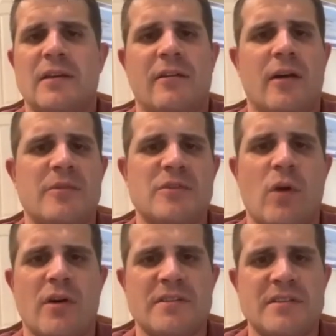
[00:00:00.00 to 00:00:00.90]
um, as
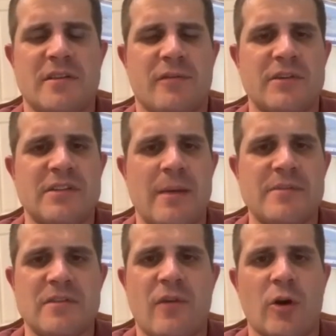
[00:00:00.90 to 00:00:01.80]
well as different
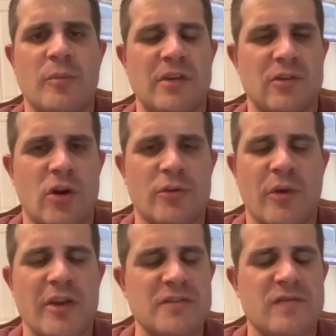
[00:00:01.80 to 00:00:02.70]
types of Army
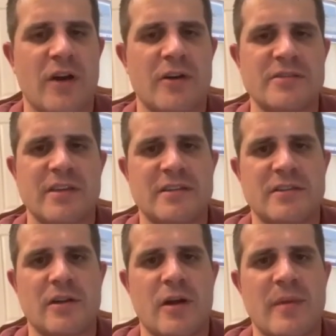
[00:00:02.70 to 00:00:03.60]
long-range fighters like
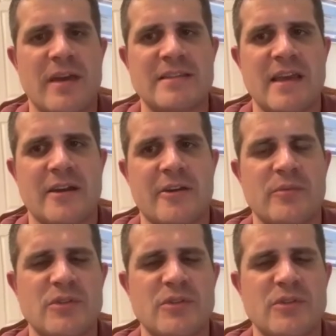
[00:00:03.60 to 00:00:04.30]
their um, ATACMs,